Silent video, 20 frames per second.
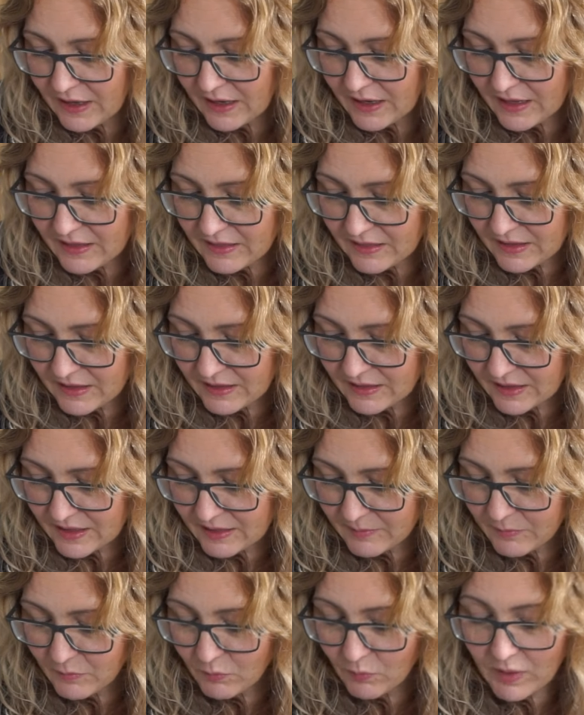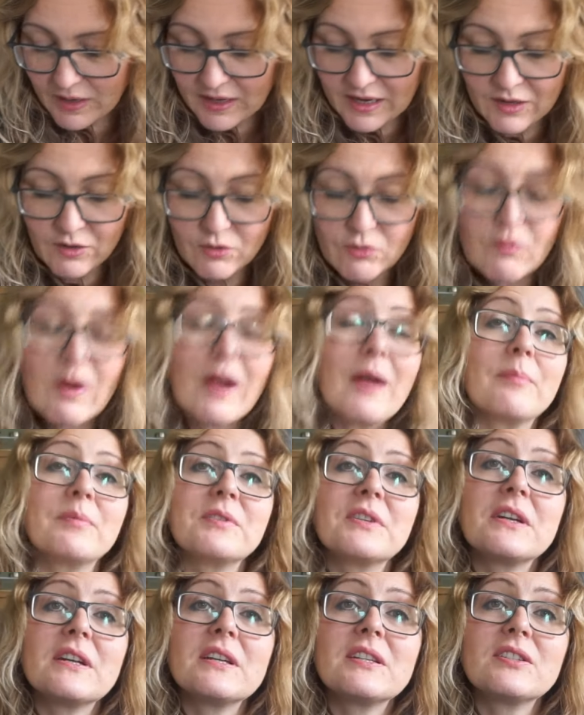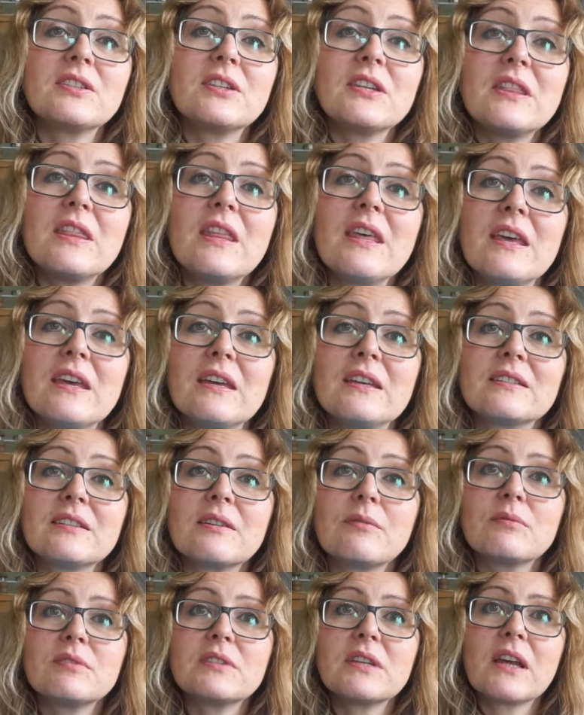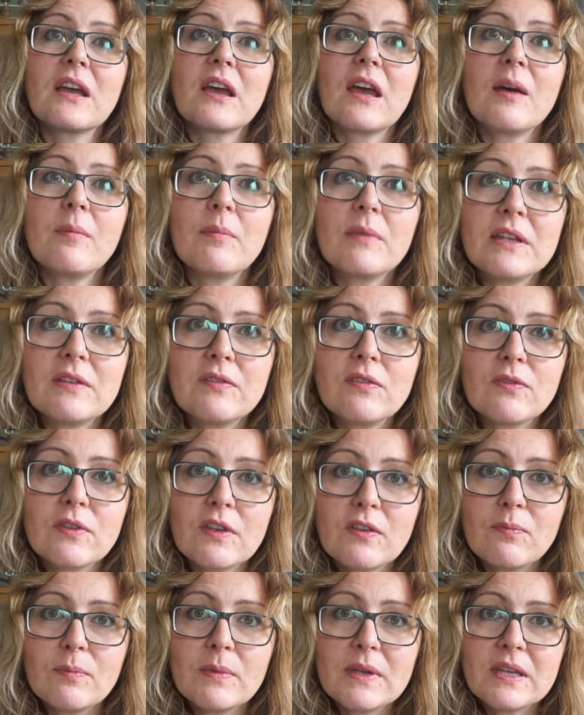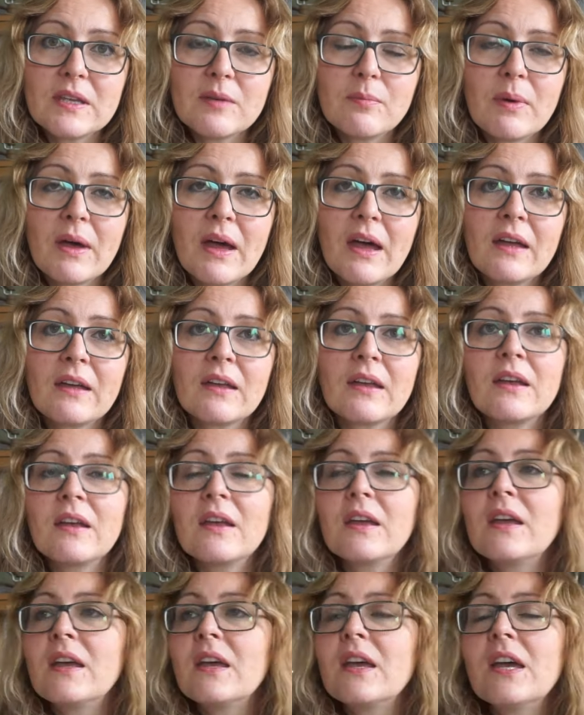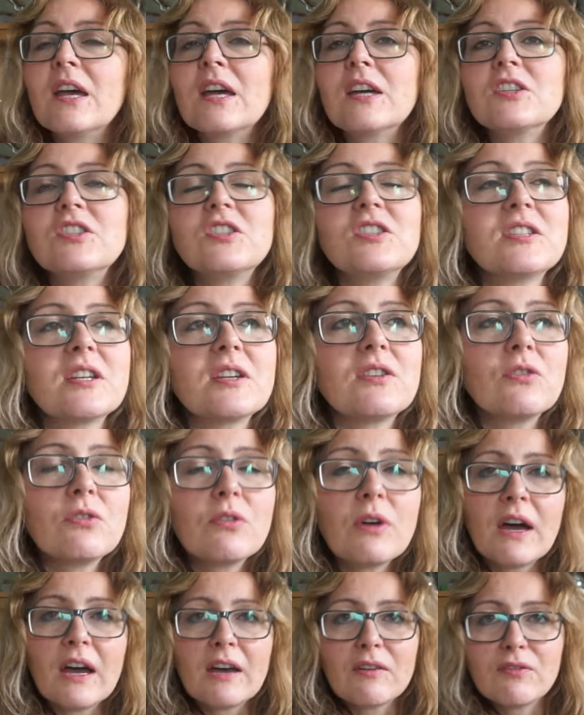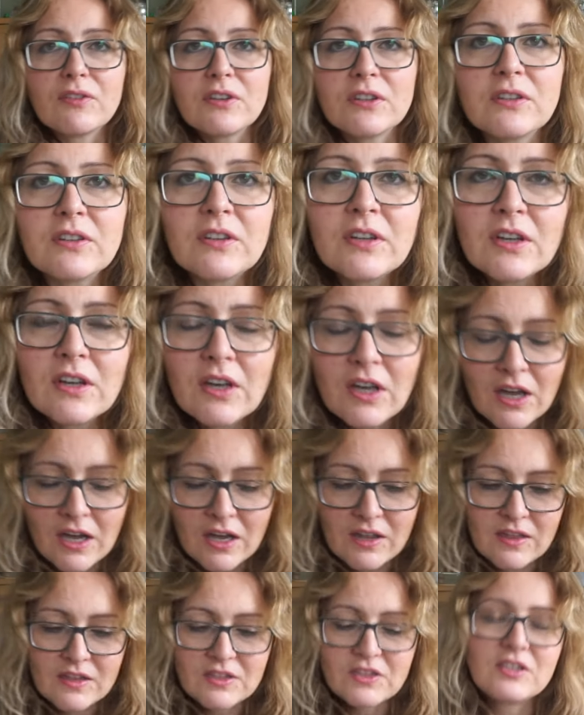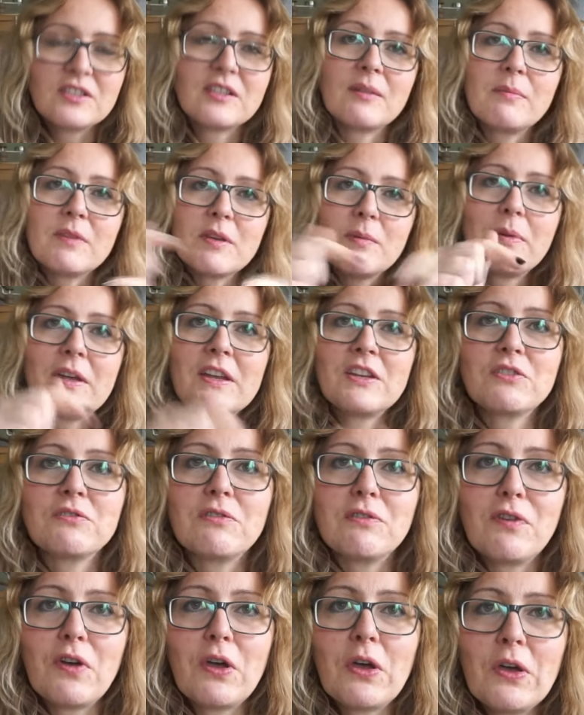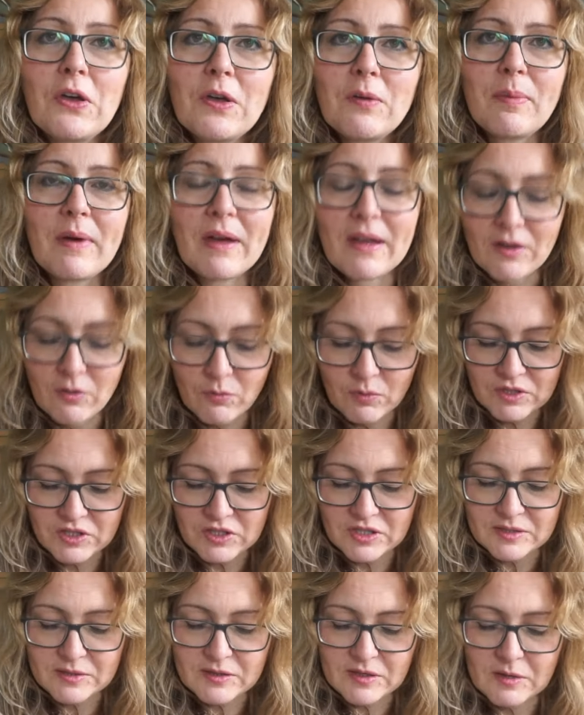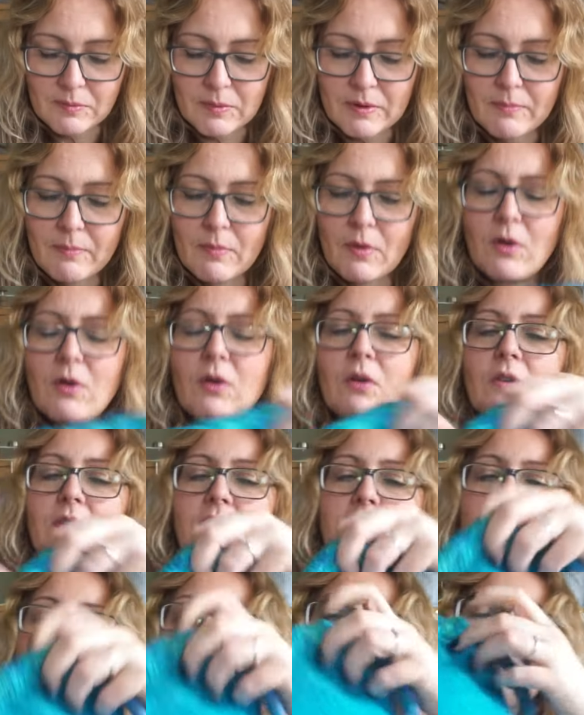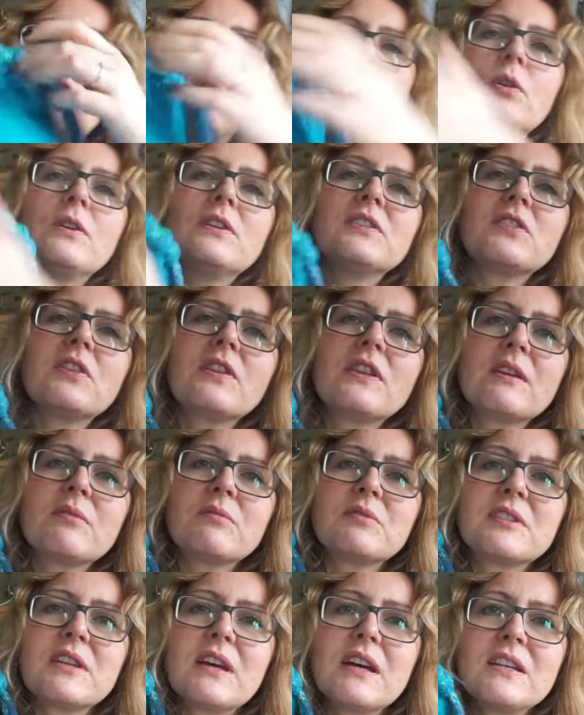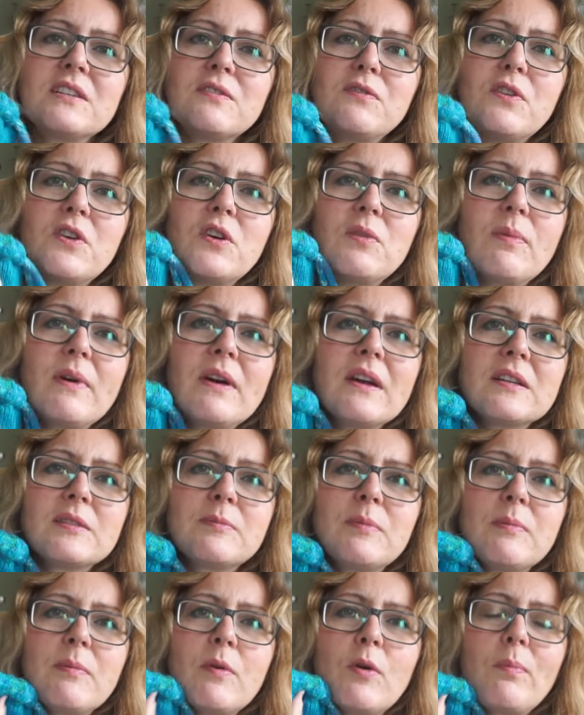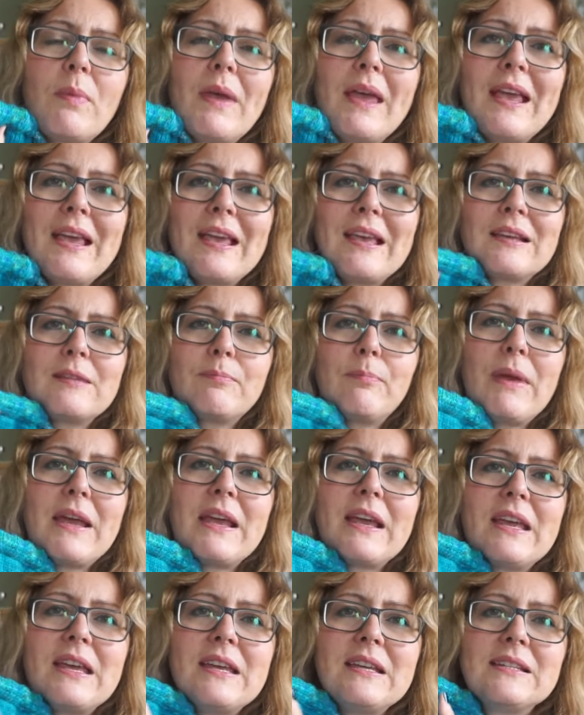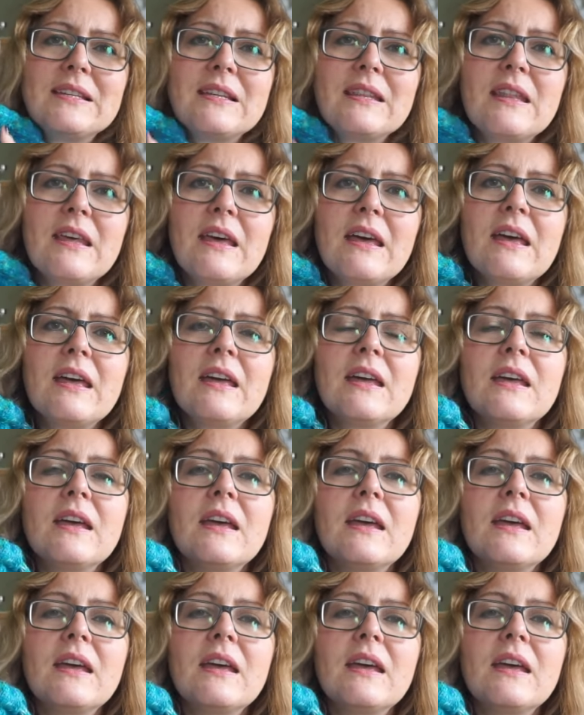And then um, when I unwrapped and I seen this, I was like, I can't believe you've given me your bag. And she said, no, I haven't. And then she sent me a picture of her bag, which is a bit more, there's more colours on the outside of her bag. It's a bit more pink, pinkies in there.